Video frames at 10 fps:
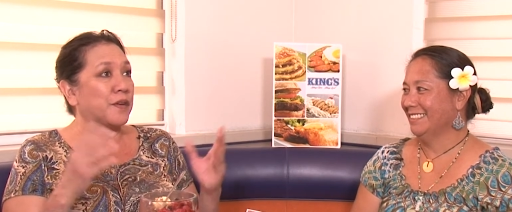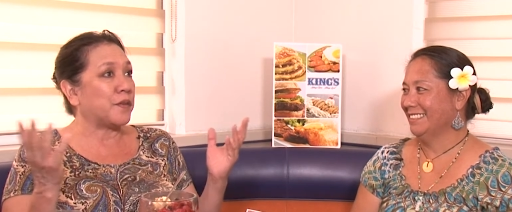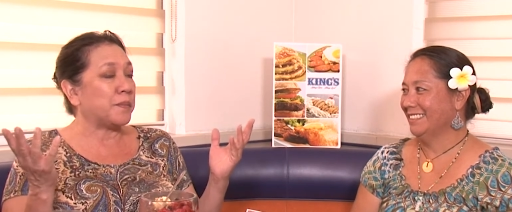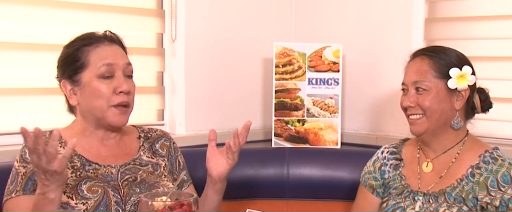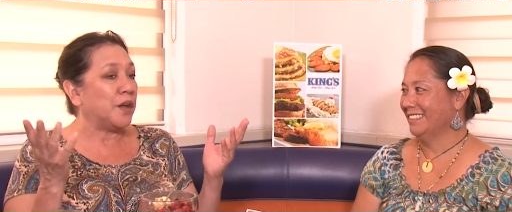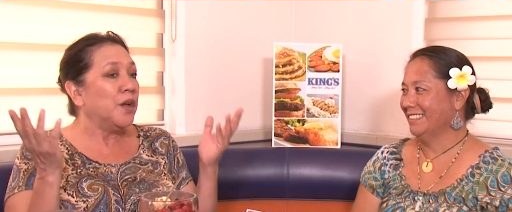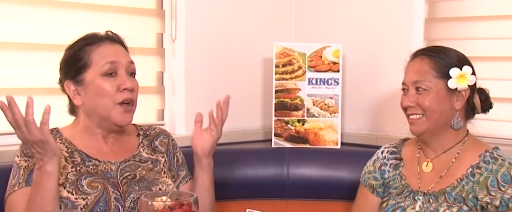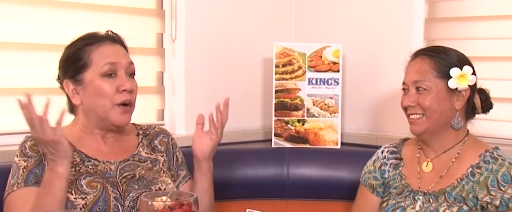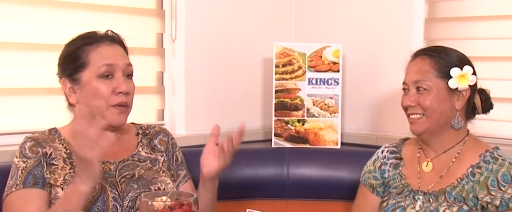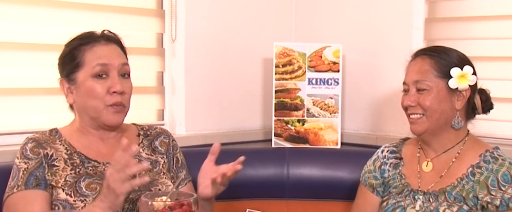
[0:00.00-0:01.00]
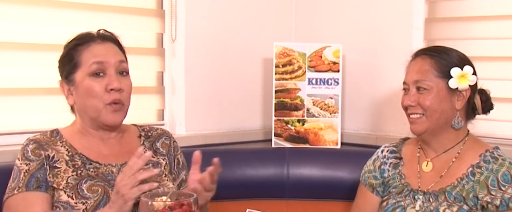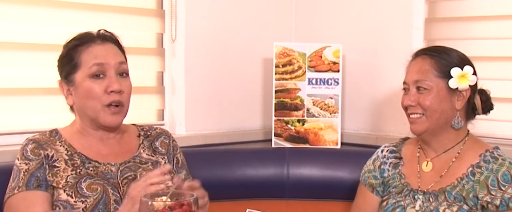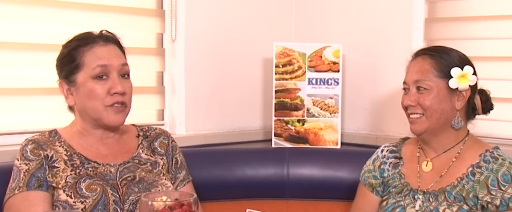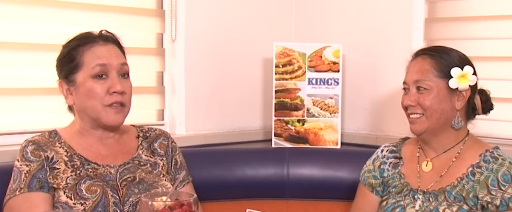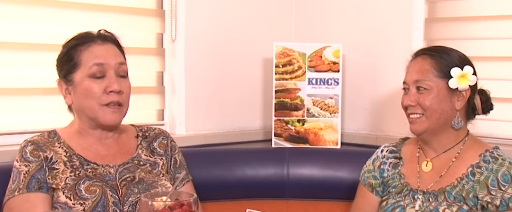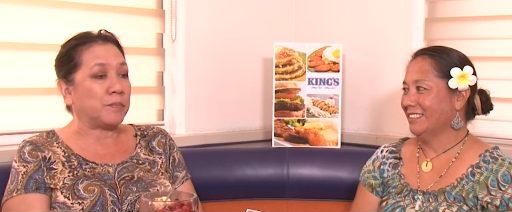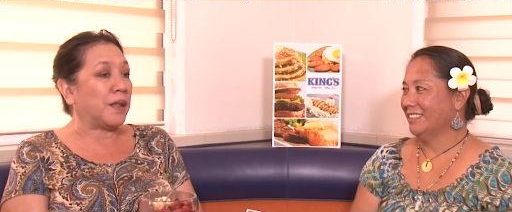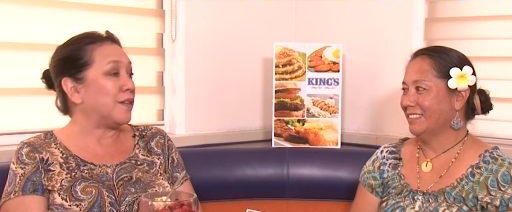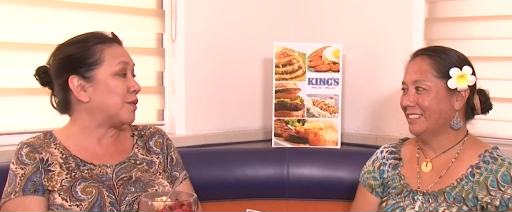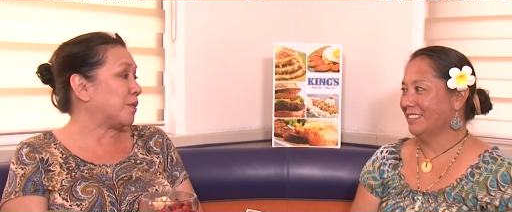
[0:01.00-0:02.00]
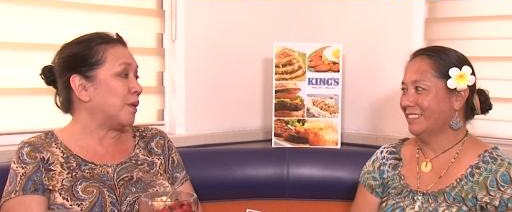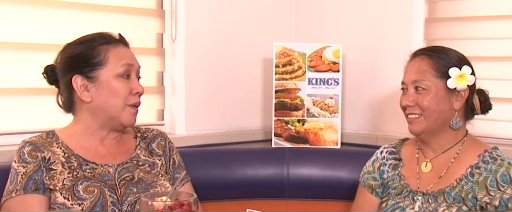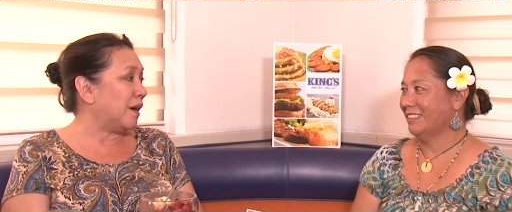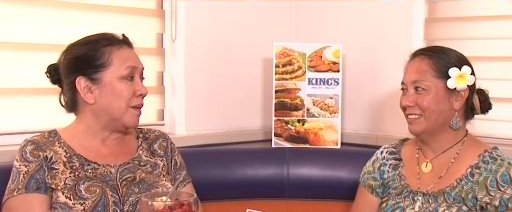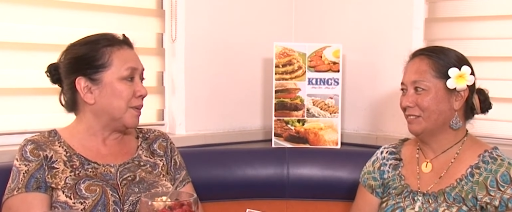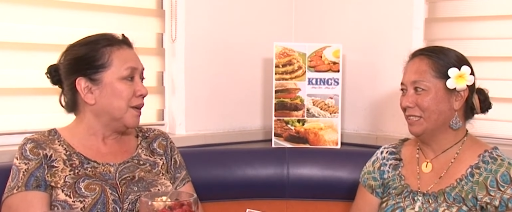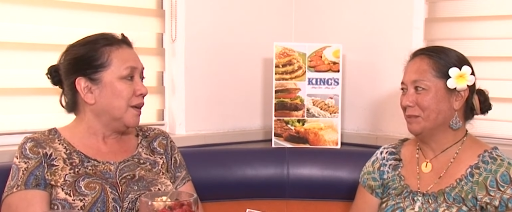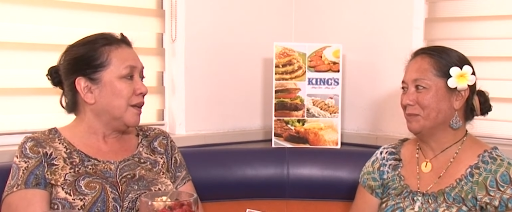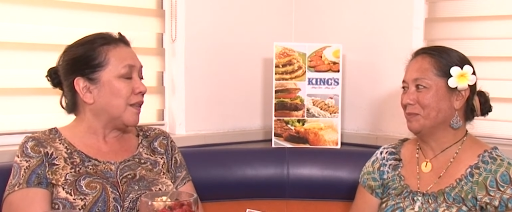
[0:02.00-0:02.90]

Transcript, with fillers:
Speaker 1: everybody who has watched this place grow up right.